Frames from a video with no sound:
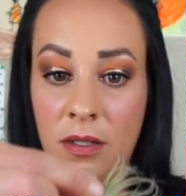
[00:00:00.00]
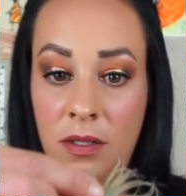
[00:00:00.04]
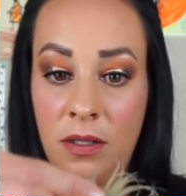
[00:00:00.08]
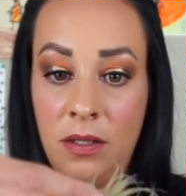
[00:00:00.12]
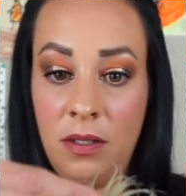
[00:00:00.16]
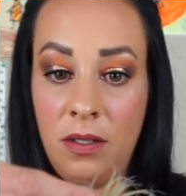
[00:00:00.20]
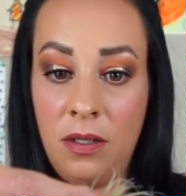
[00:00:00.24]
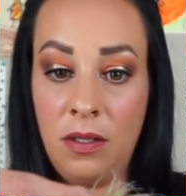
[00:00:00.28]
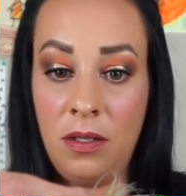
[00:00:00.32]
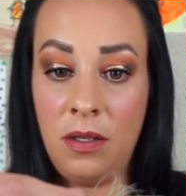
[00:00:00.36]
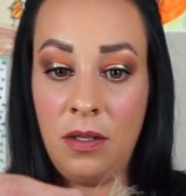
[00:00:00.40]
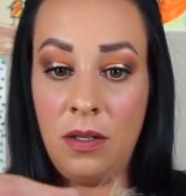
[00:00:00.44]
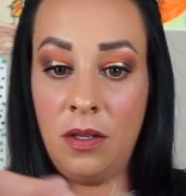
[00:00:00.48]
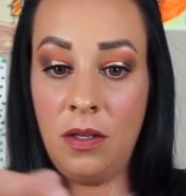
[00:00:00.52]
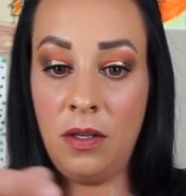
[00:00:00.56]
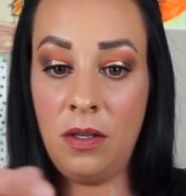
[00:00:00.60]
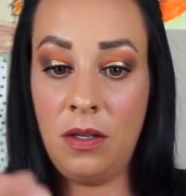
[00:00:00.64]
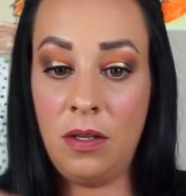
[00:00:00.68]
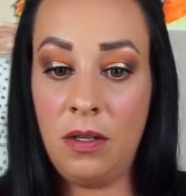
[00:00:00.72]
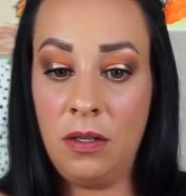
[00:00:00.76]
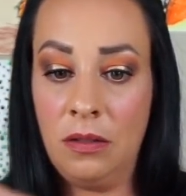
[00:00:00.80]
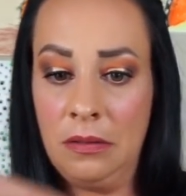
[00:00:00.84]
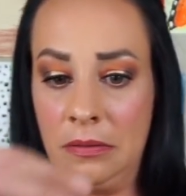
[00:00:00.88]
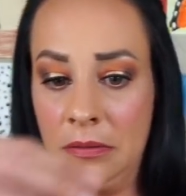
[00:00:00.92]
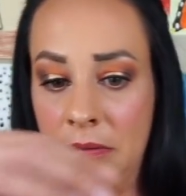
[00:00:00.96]

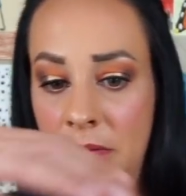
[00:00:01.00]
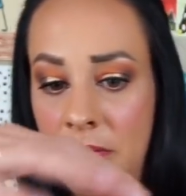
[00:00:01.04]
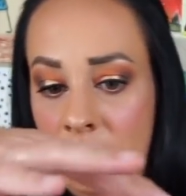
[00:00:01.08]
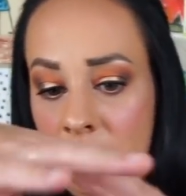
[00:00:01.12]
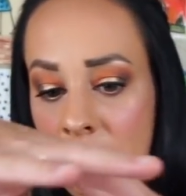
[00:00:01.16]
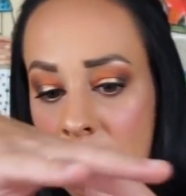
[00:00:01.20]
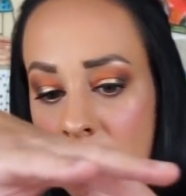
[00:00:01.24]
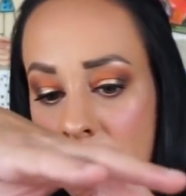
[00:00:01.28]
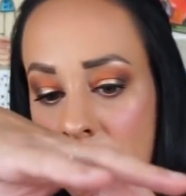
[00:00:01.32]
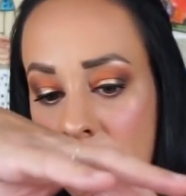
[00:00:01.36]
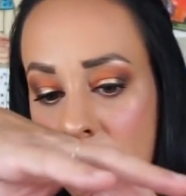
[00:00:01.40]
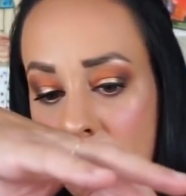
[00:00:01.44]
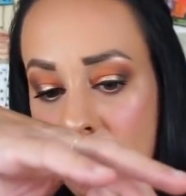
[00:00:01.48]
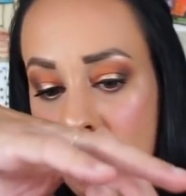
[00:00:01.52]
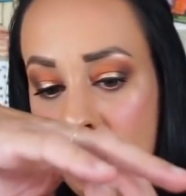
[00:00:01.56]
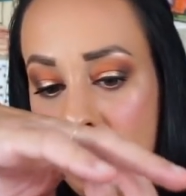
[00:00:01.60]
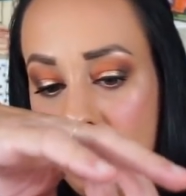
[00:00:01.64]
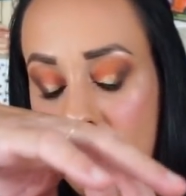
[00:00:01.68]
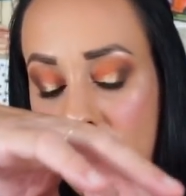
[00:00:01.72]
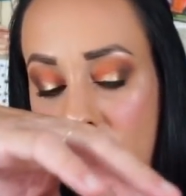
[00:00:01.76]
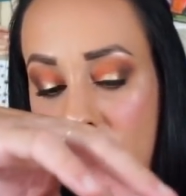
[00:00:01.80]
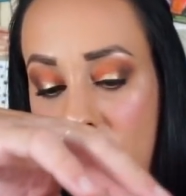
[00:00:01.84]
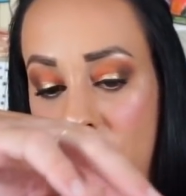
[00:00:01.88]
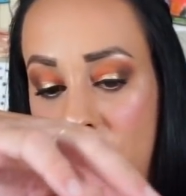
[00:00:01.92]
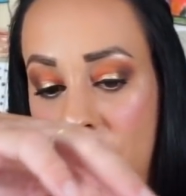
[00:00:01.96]

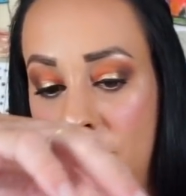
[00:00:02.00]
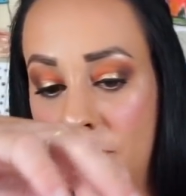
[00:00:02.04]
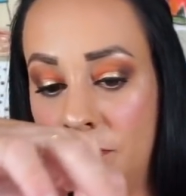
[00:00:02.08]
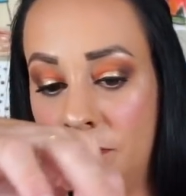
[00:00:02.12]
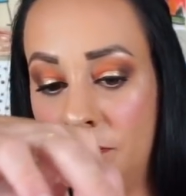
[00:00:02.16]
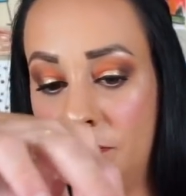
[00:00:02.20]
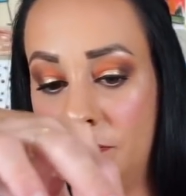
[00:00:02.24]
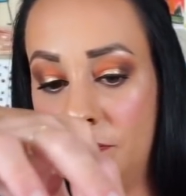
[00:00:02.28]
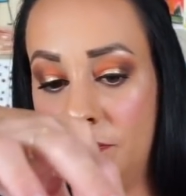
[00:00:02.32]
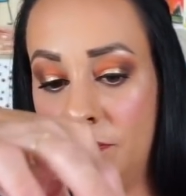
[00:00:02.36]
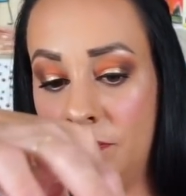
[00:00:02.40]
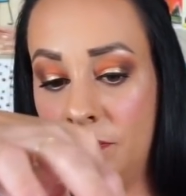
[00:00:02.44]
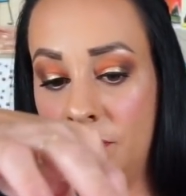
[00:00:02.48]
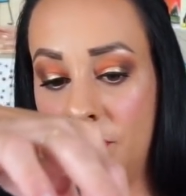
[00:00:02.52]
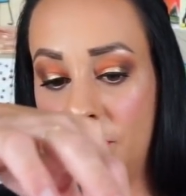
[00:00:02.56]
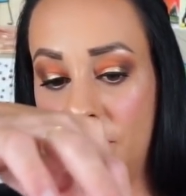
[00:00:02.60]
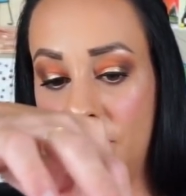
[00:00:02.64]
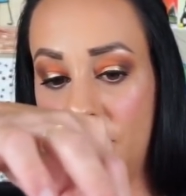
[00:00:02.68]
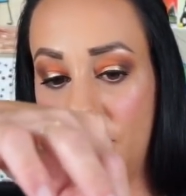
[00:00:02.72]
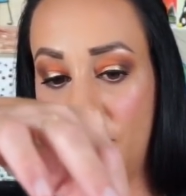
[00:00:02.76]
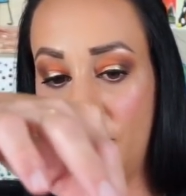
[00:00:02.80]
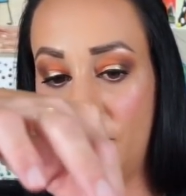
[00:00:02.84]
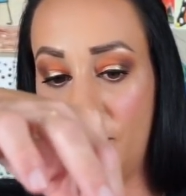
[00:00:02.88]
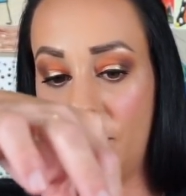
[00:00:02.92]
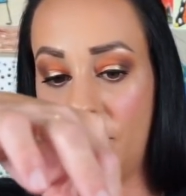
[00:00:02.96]

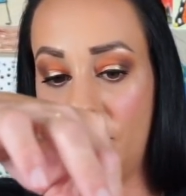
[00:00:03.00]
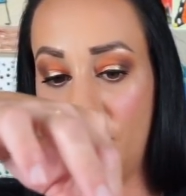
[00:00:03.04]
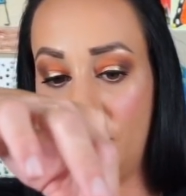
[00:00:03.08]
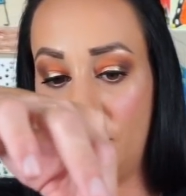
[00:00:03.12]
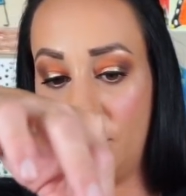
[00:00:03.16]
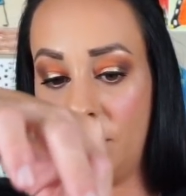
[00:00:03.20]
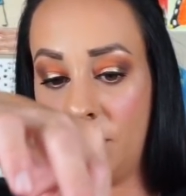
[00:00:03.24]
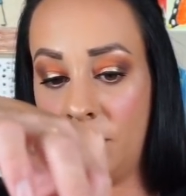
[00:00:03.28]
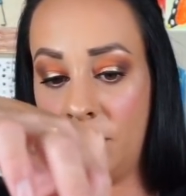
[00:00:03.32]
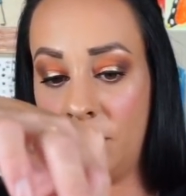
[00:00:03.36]
Nothing is said.